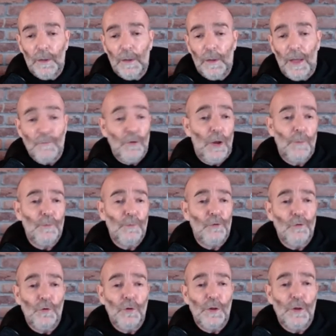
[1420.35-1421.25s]
have an
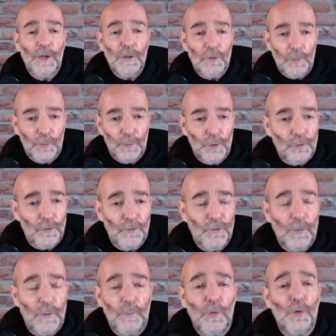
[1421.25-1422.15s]
opportunity to purchase
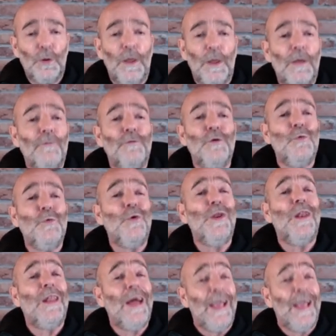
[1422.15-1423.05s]
the book if you
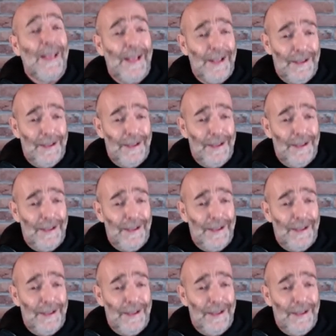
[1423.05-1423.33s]
would like.